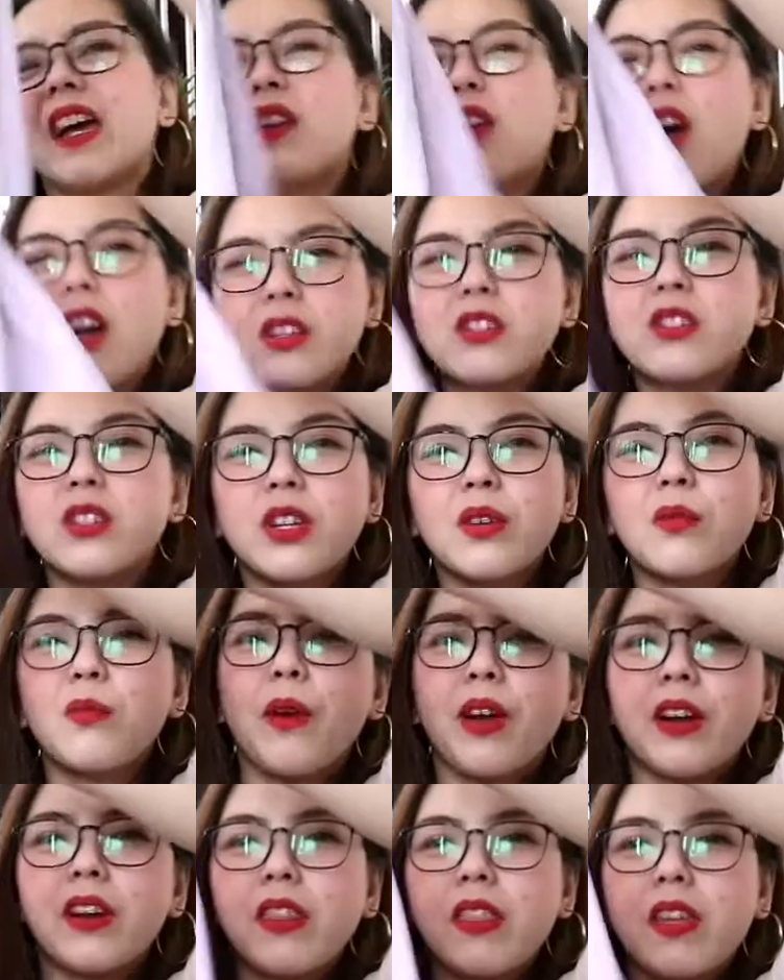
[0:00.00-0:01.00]
can actually
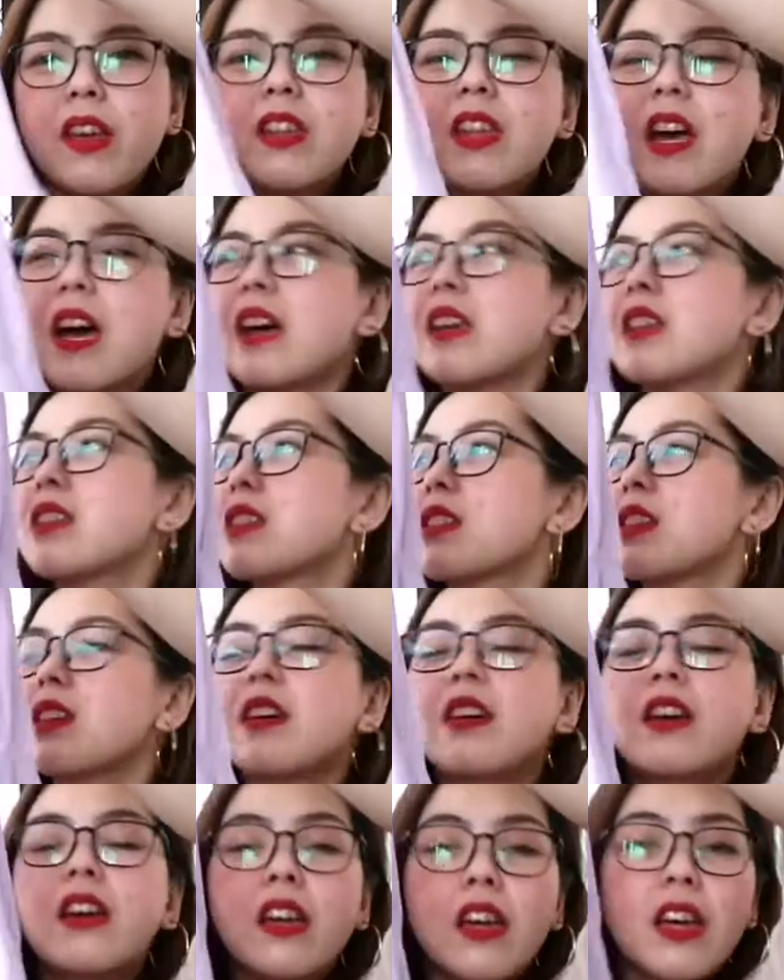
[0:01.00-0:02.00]
wear then as
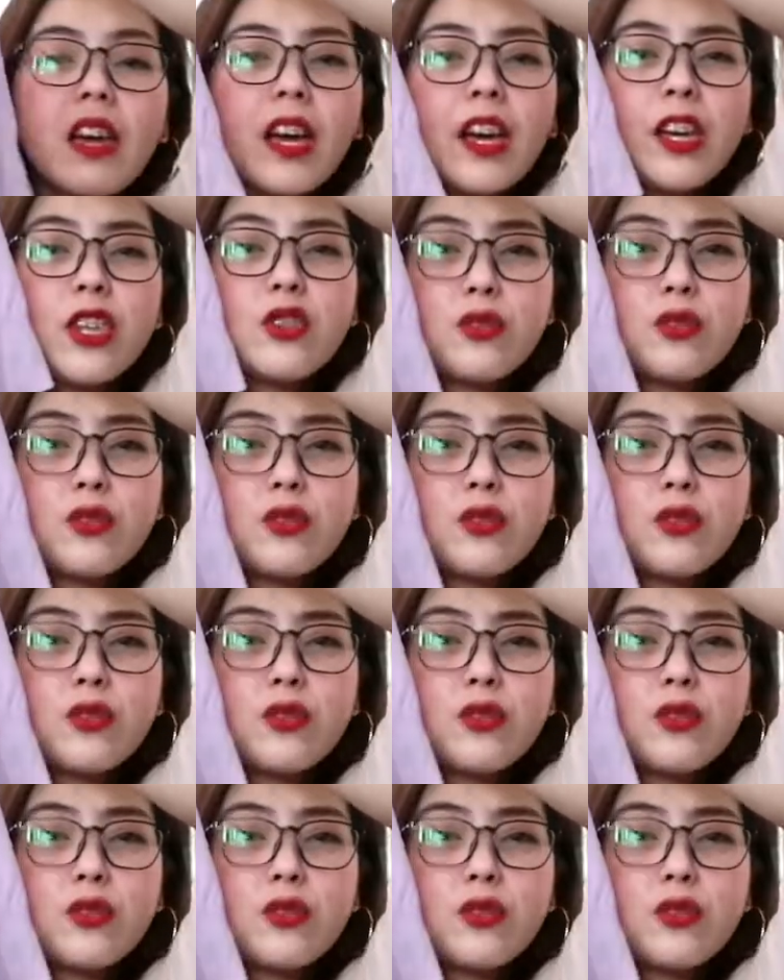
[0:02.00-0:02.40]
a